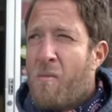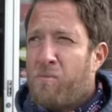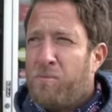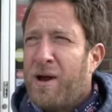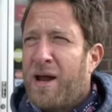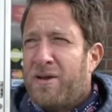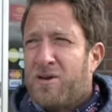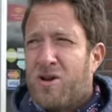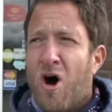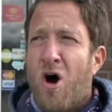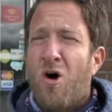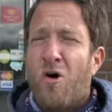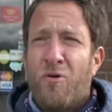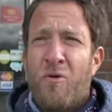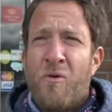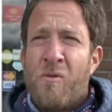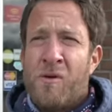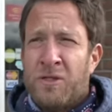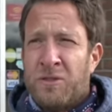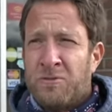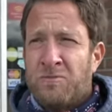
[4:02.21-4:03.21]
But I
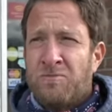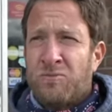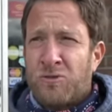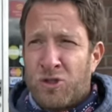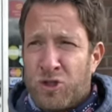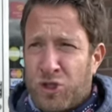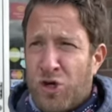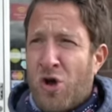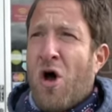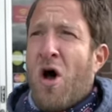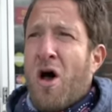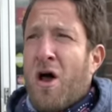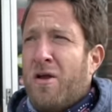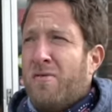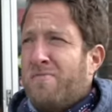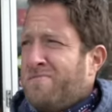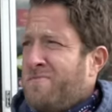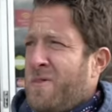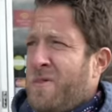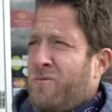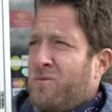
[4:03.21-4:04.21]
know
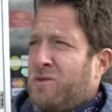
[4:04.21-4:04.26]
Sean